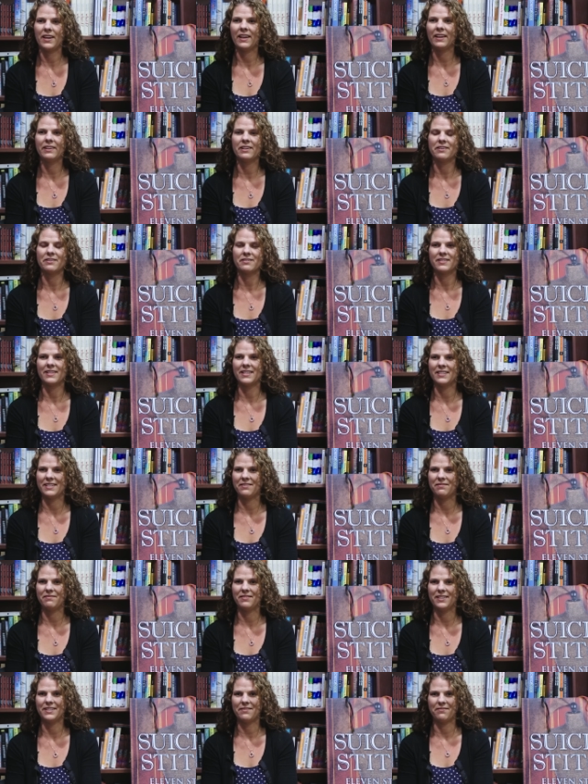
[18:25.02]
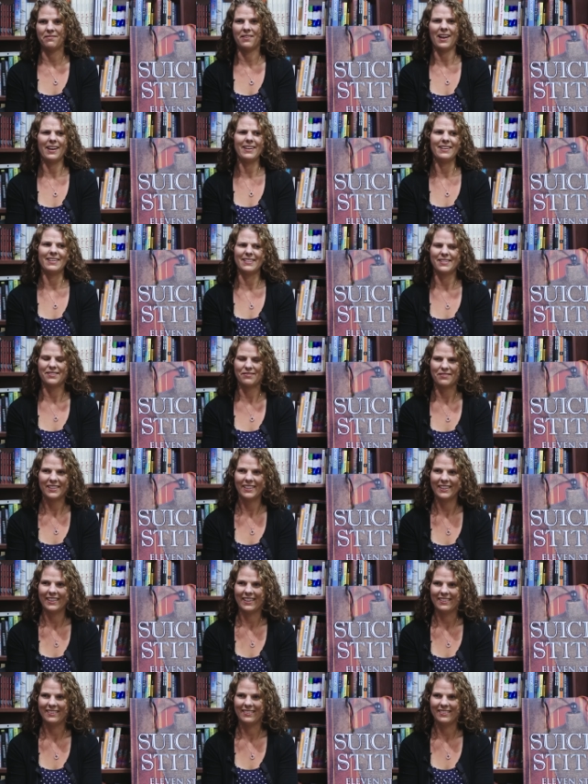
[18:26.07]
failures that define us,
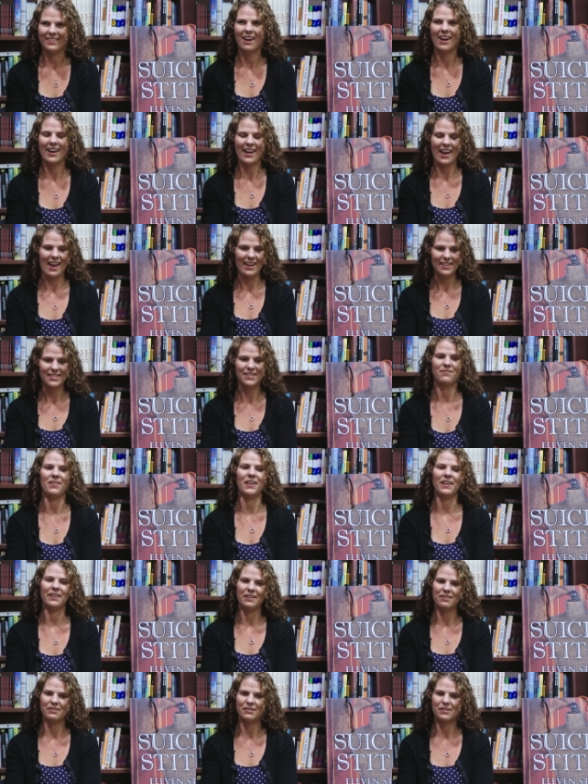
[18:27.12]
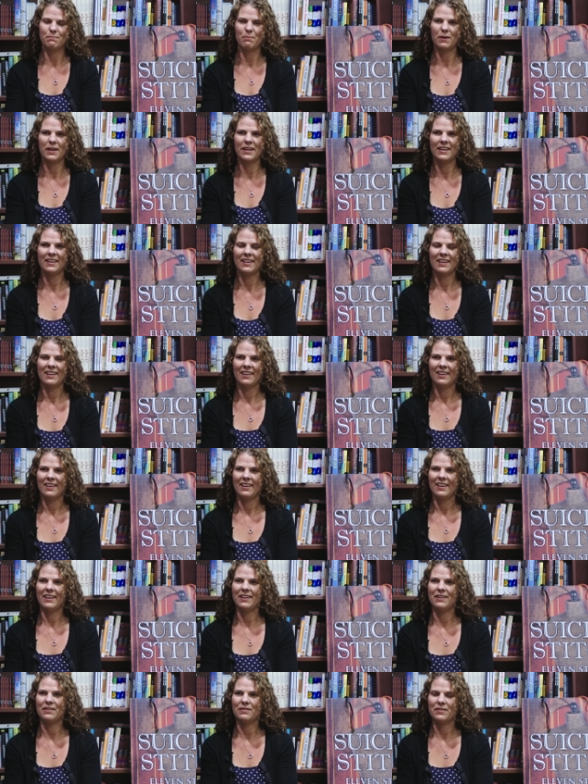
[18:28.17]
really, not as failures, but
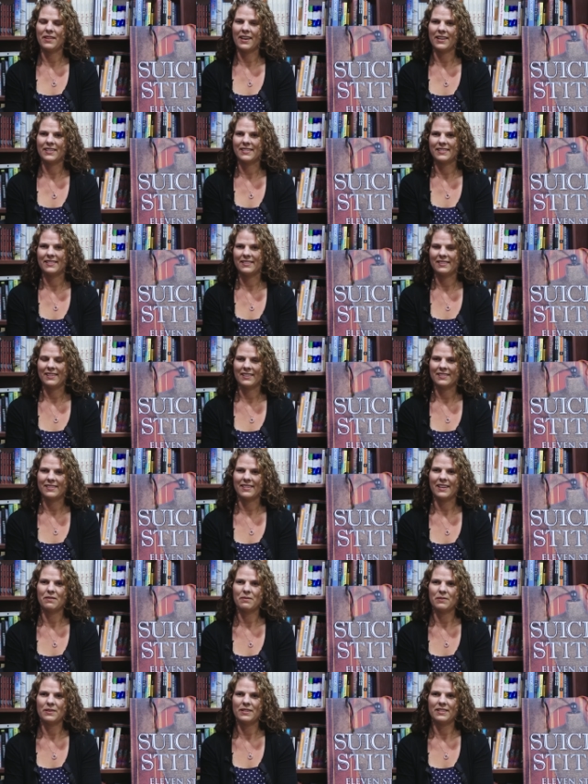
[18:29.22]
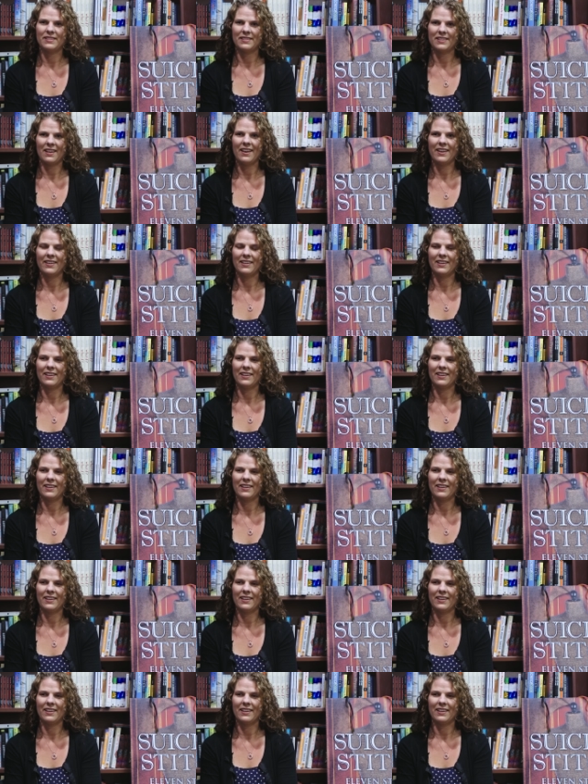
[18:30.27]
that's how we decide.